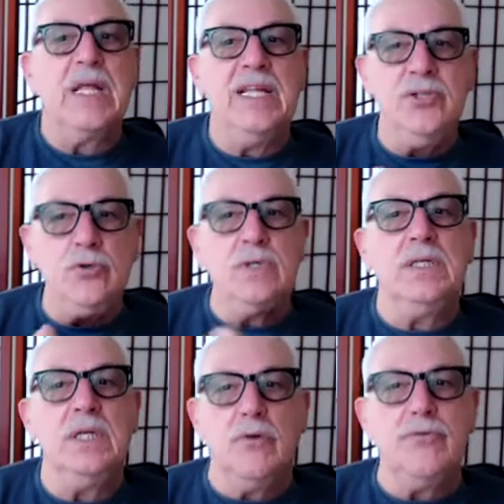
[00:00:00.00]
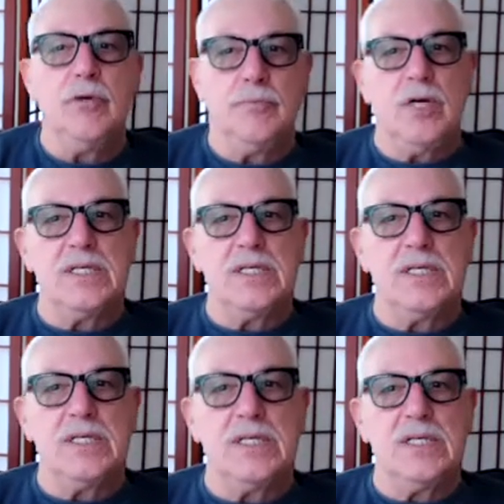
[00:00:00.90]
And you can go through a process
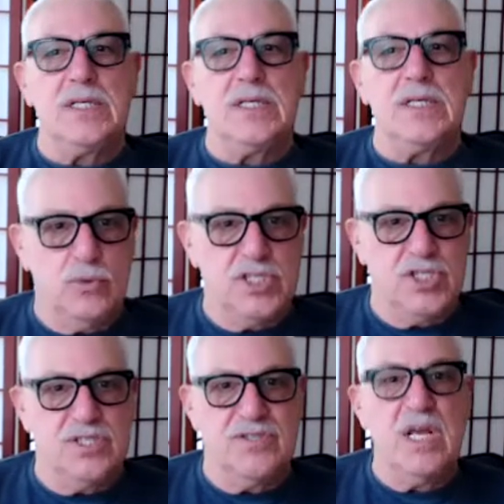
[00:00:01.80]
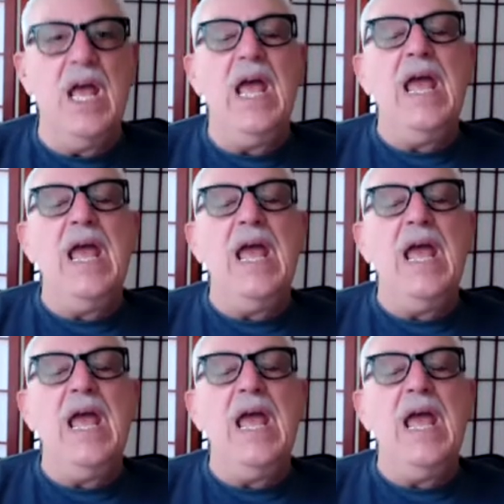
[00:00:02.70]
of 5 wishes.